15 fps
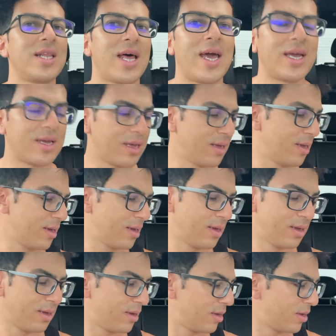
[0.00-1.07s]
like
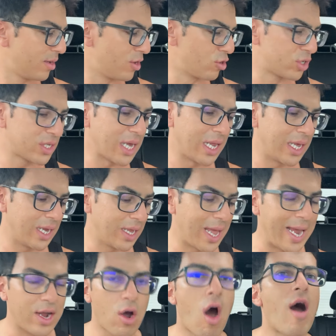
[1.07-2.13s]
you're selling
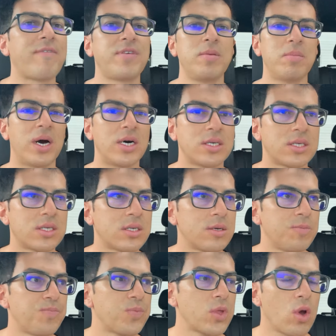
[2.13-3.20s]
like coffee mugs
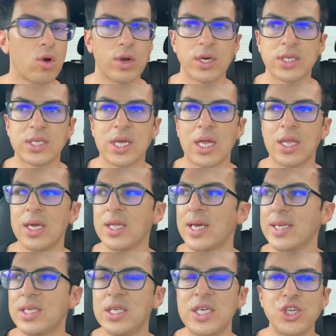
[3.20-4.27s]
or you're selling
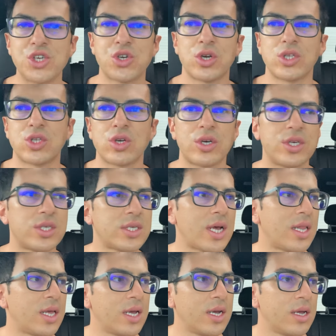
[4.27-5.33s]
like t-shirts or you're
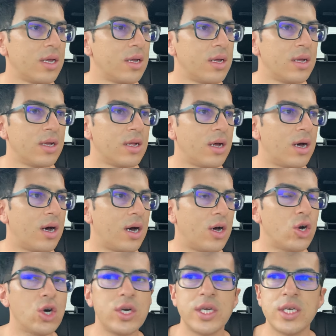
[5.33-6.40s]
selling uh,
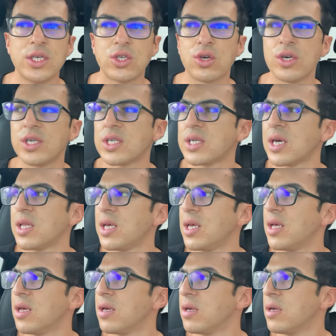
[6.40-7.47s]
hoodies or you're
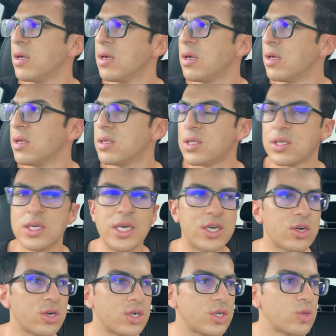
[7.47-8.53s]
selling
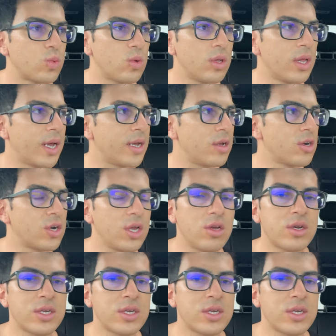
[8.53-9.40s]
sneakers like you you